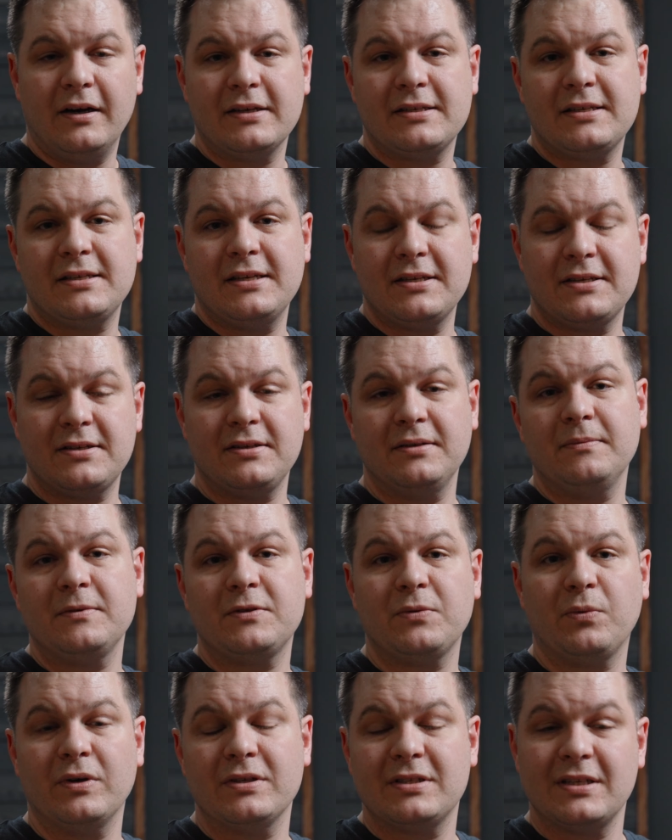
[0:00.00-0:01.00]

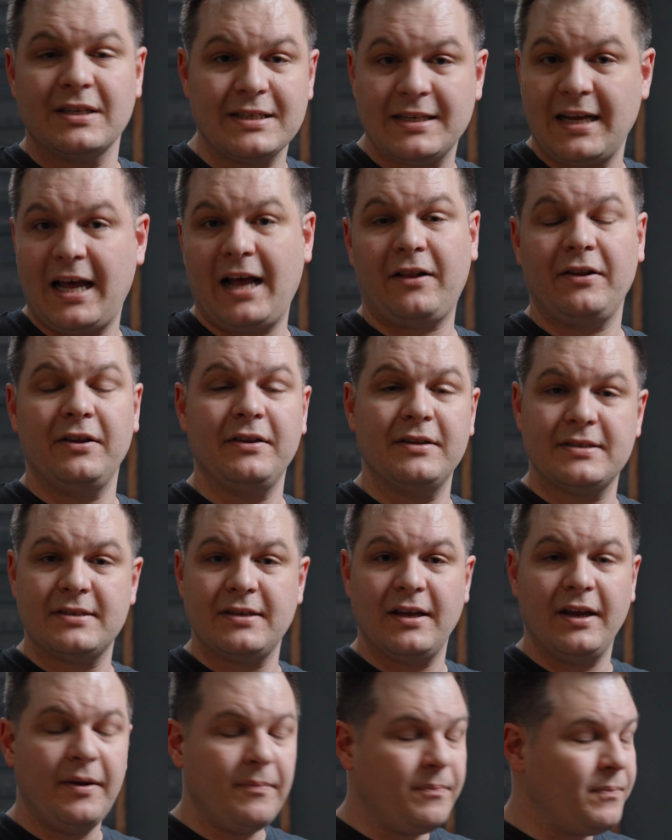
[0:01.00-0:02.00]
systems was exactly the
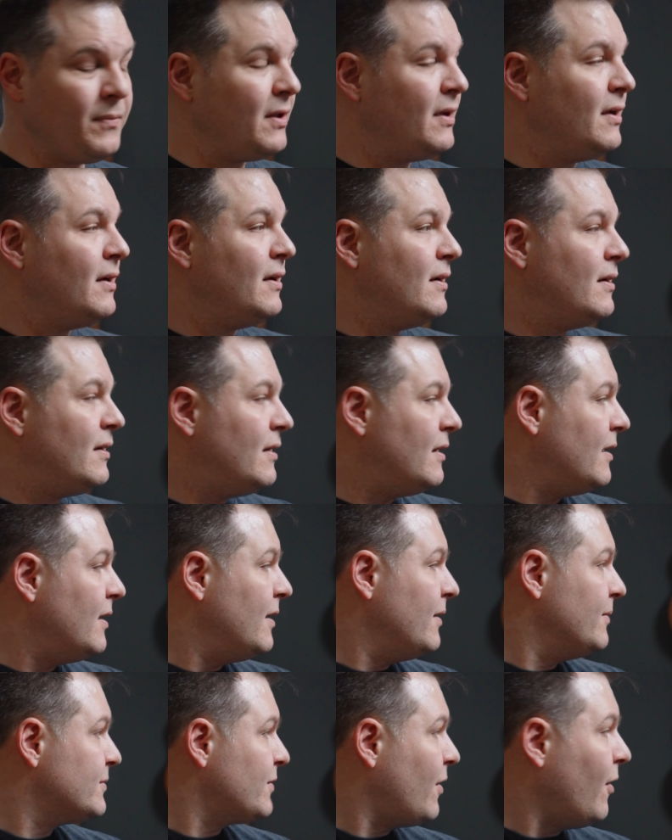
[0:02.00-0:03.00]
same.
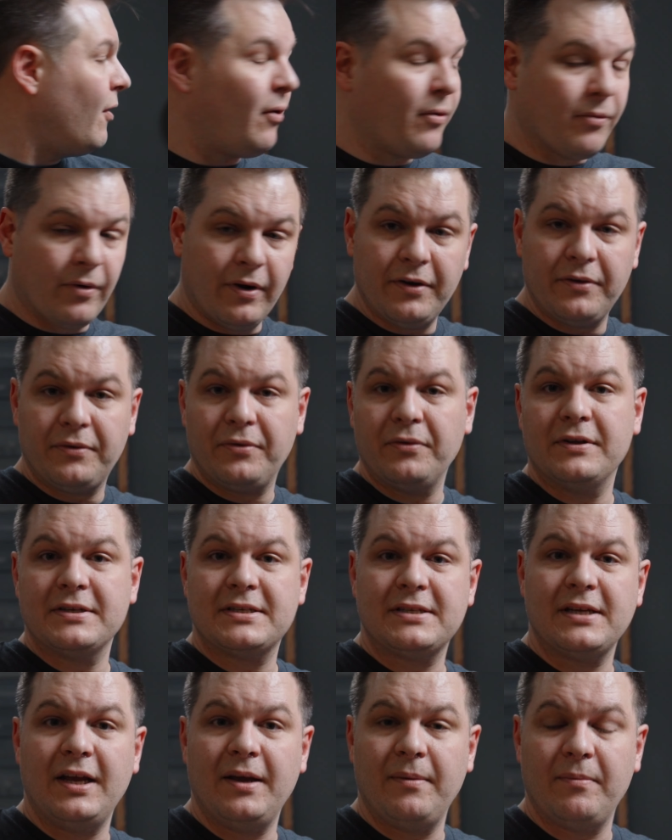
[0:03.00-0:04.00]
It was all running through the
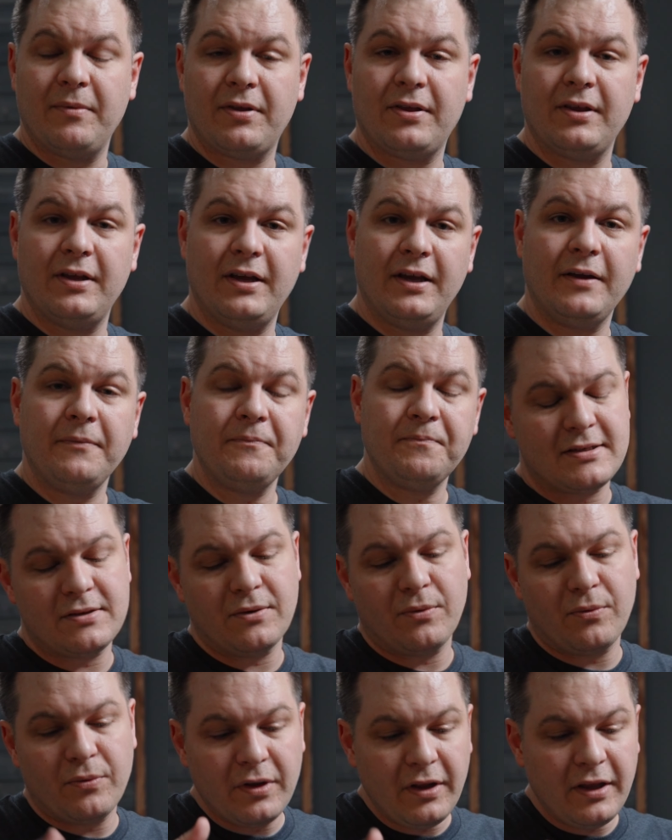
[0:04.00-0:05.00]
same thing.
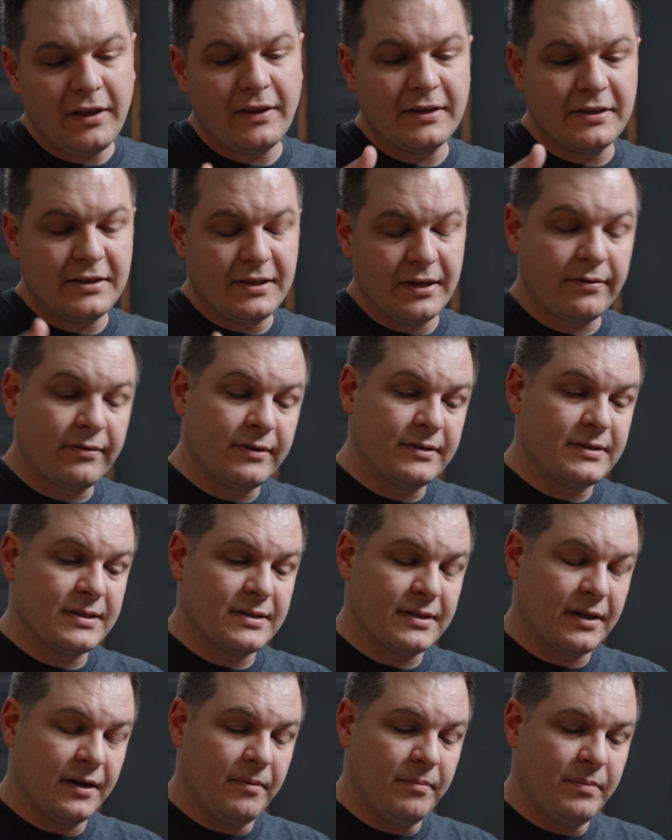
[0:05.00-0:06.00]
So really the difference
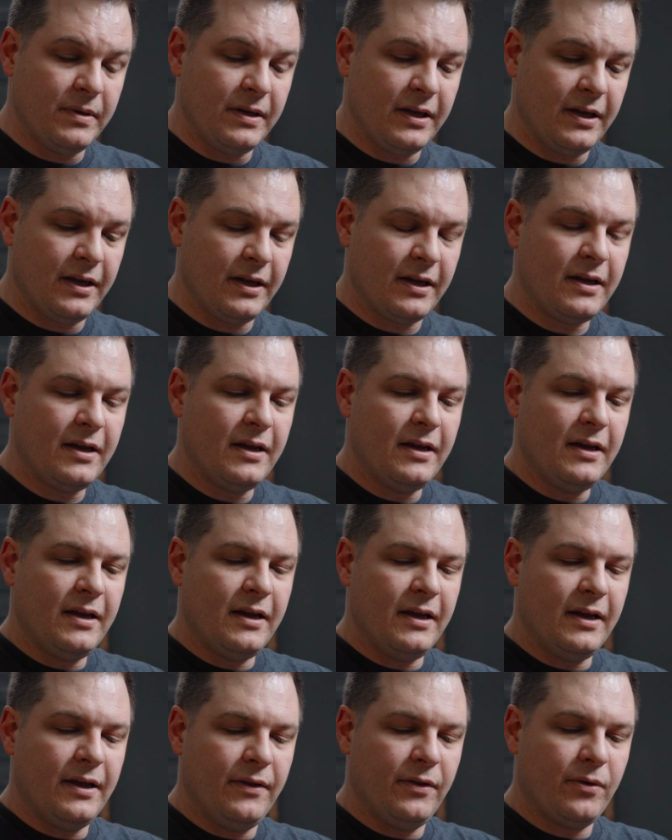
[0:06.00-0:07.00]
is going to be
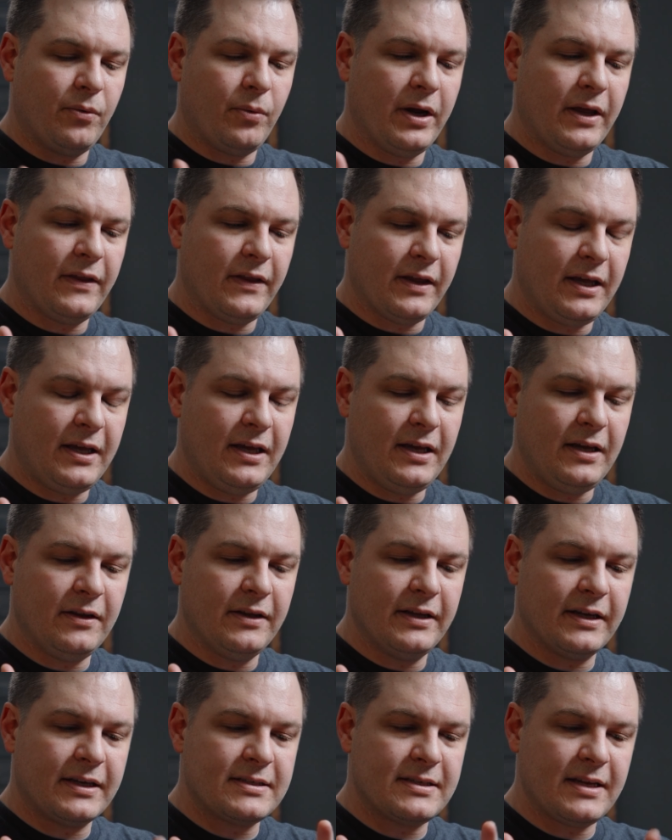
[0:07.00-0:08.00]
in the way the
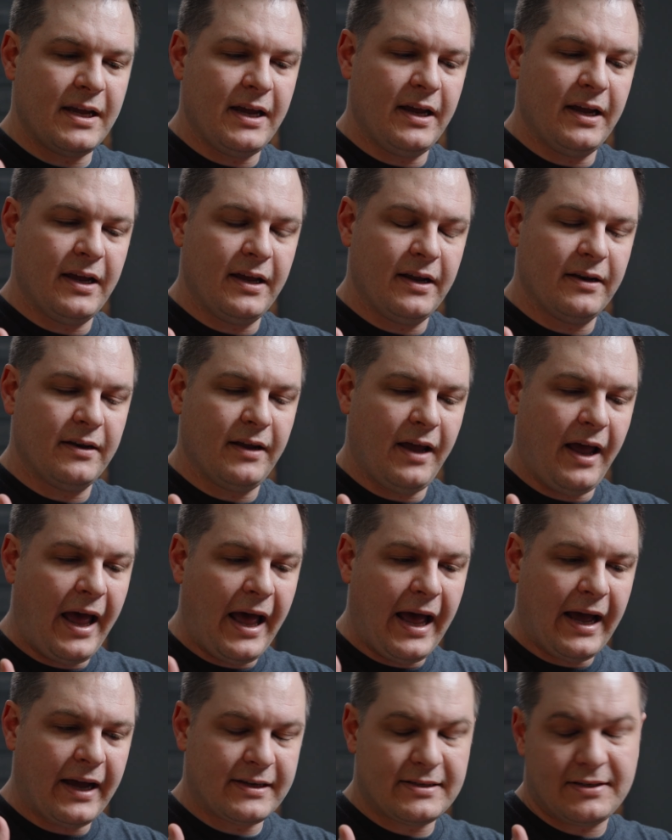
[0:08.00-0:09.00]
Helix and
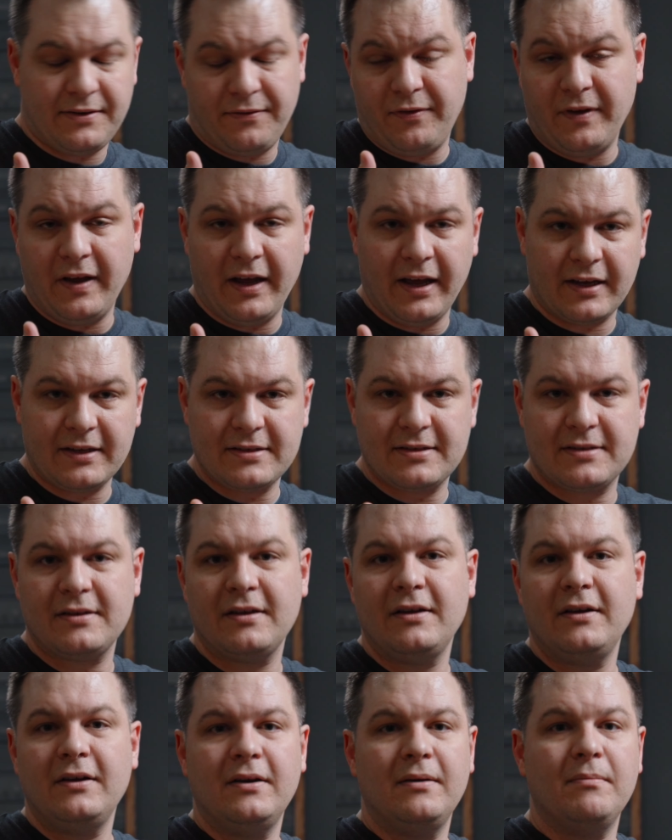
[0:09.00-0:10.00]
Axe-FX
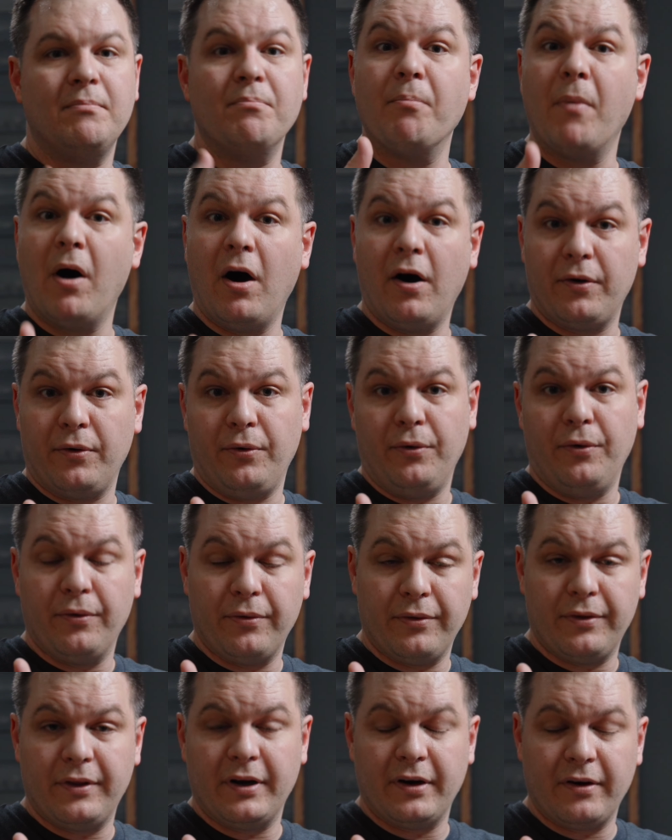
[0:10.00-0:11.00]
model
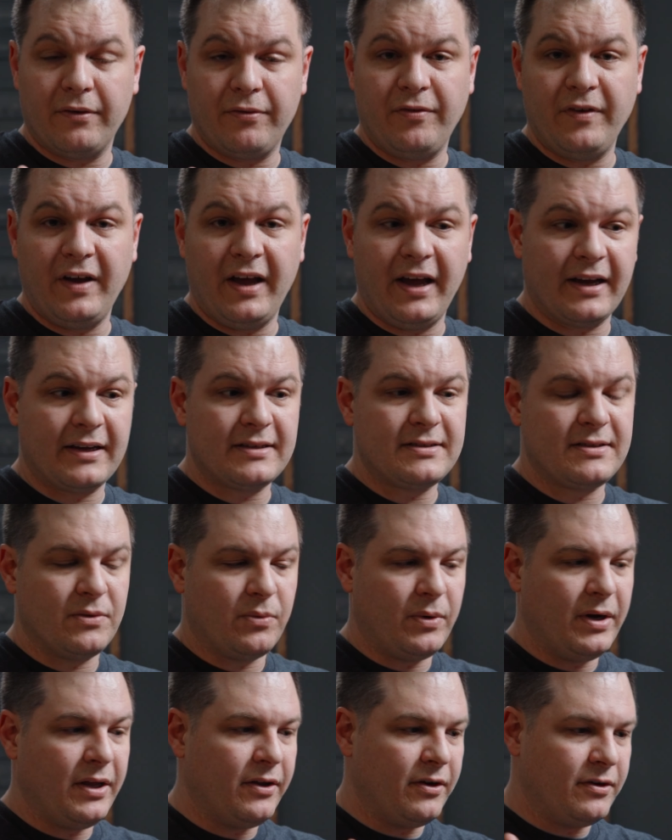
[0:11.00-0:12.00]
their effects,
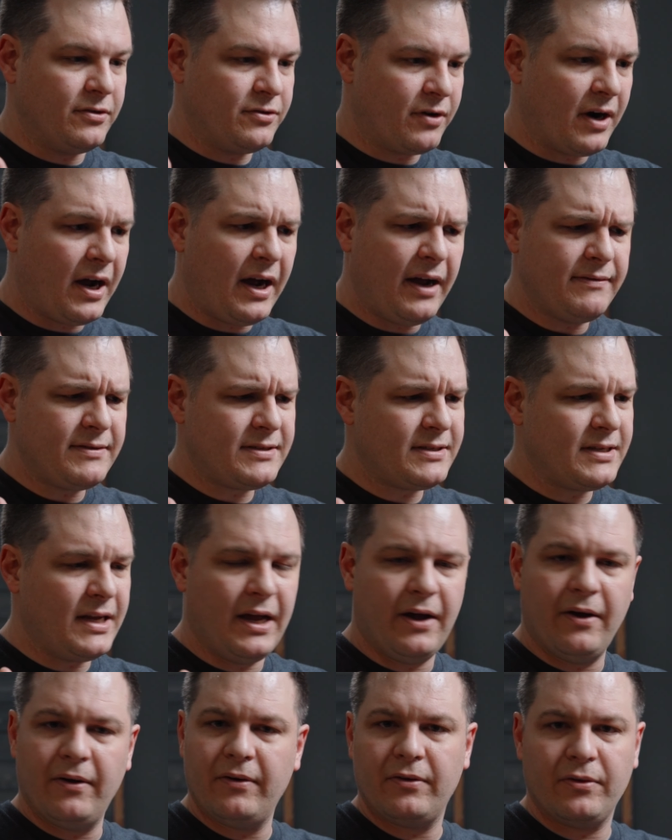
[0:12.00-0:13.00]
the way their drives
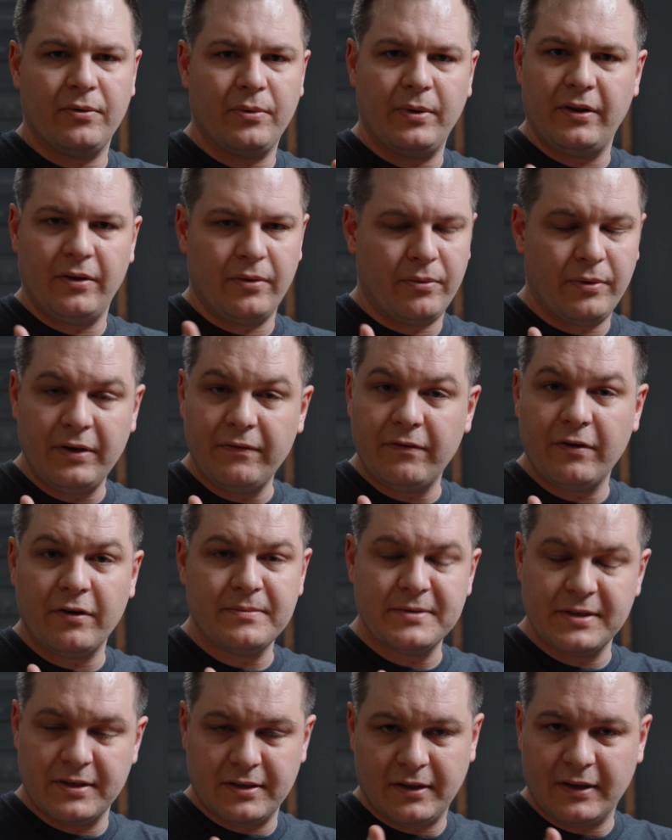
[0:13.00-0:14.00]
sound, the way their
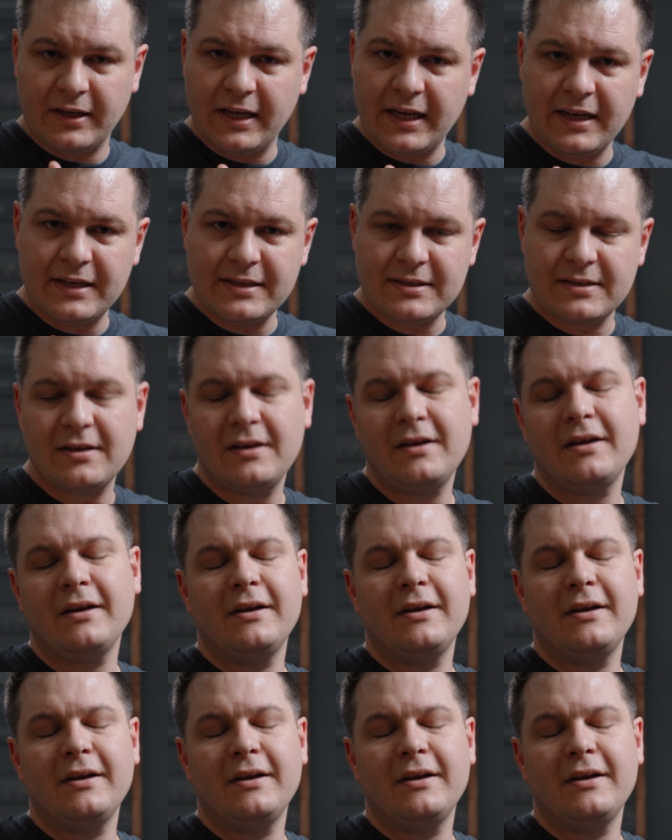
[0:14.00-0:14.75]
reverbs and delays